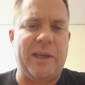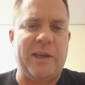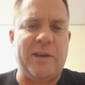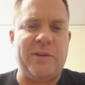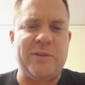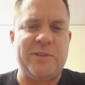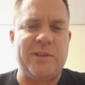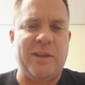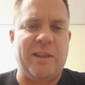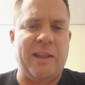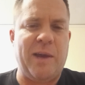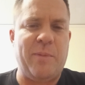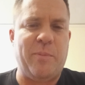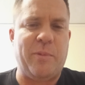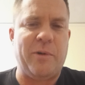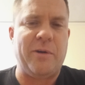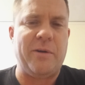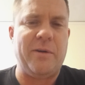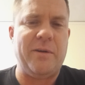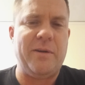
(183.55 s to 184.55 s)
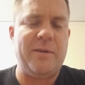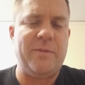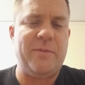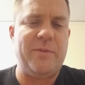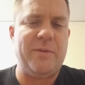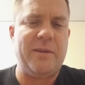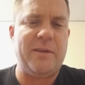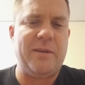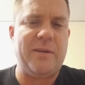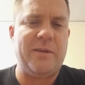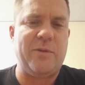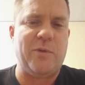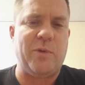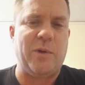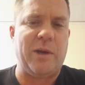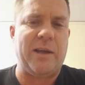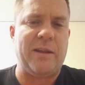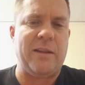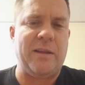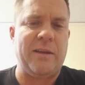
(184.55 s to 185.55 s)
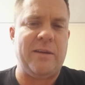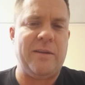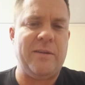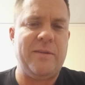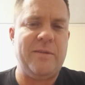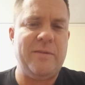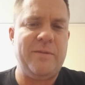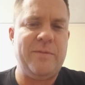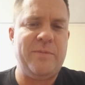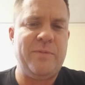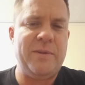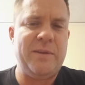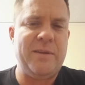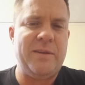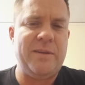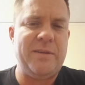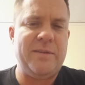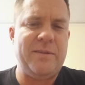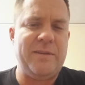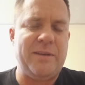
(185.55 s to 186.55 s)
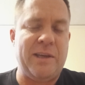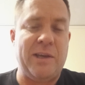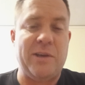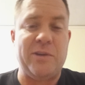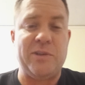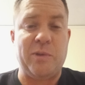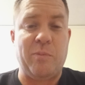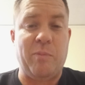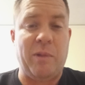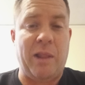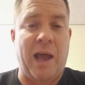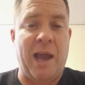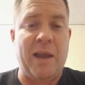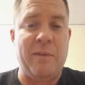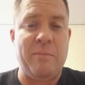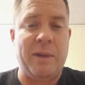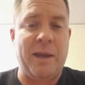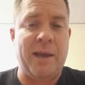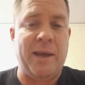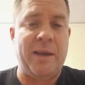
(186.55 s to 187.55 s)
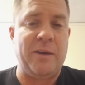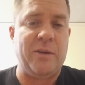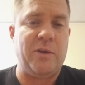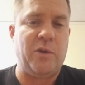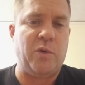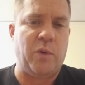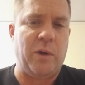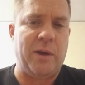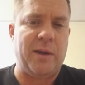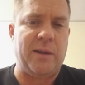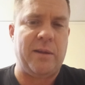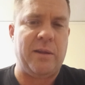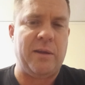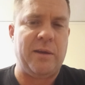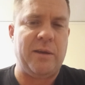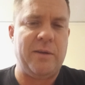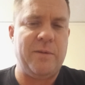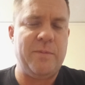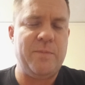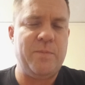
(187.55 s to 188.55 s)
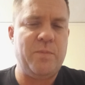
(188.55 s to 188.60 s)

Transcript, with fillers: Heals a leper quickly. Heals a blind man quickly.